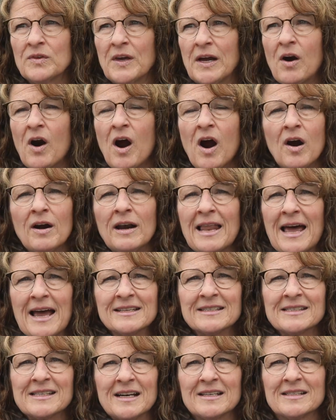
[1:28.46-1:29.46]
There are
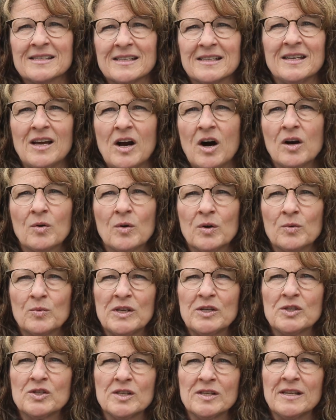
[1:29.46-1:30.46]
landslides in the Ottawa
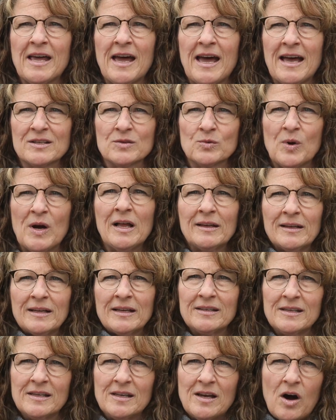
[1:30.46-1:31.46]
region as well
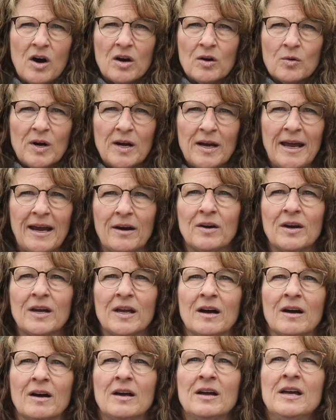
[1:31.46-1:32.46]
in the Ottawa
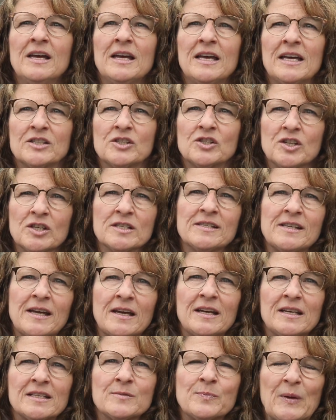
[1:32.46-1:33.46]
area. It's just
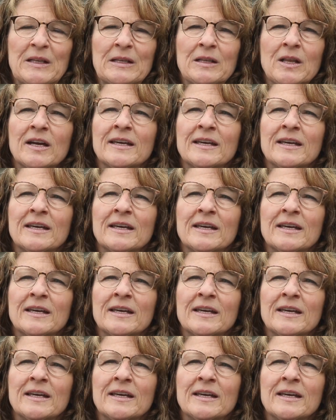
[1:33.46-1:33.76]
that it's been